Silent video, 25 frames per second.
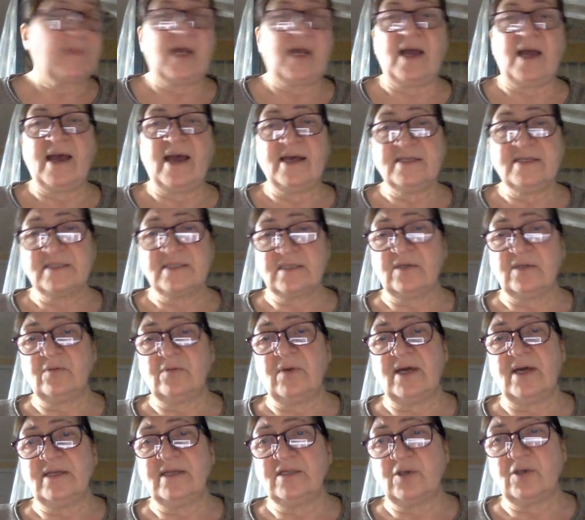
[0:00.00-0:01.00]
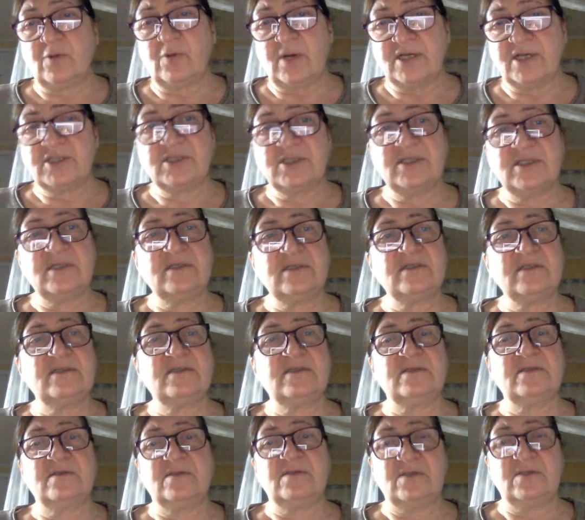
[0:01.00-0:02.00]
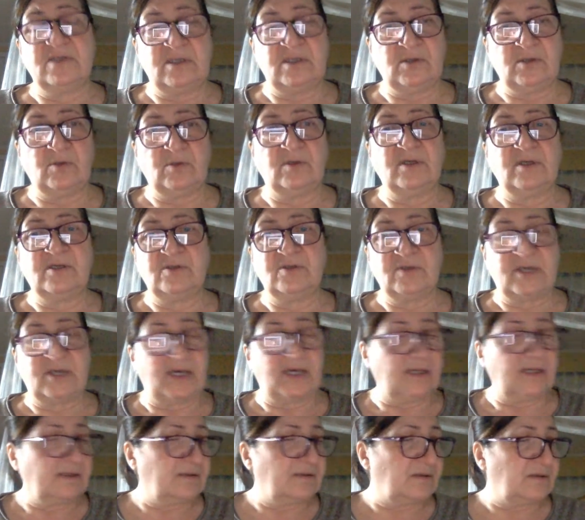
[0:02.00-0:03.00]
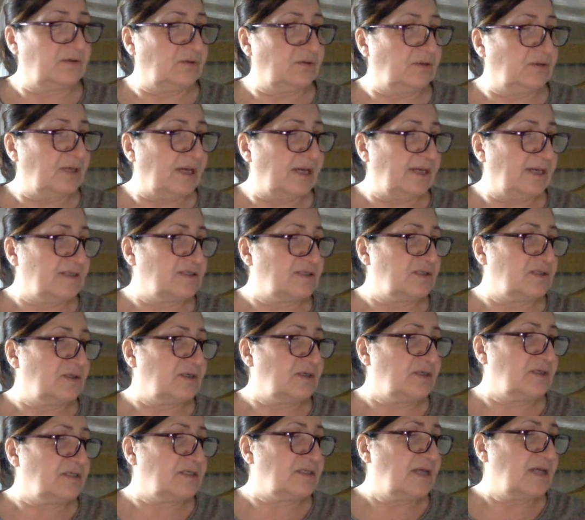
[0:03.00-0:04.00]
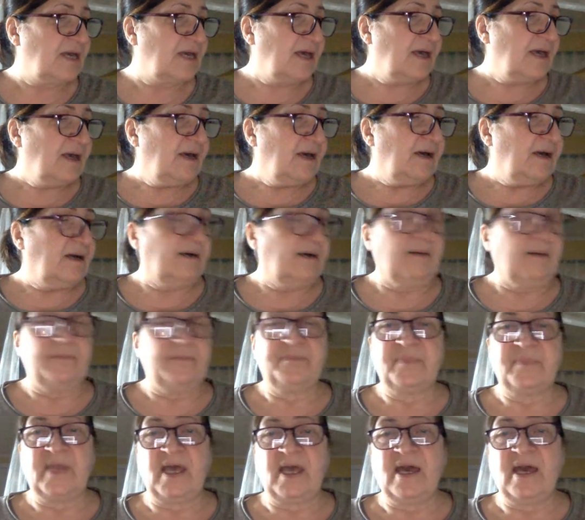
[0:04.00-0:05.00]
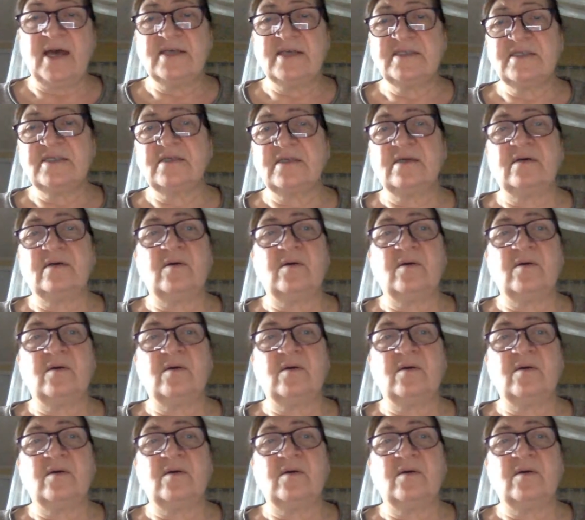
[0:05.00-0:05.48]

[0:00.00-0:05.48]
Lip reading: ask the right questions in order to get good answers. Ask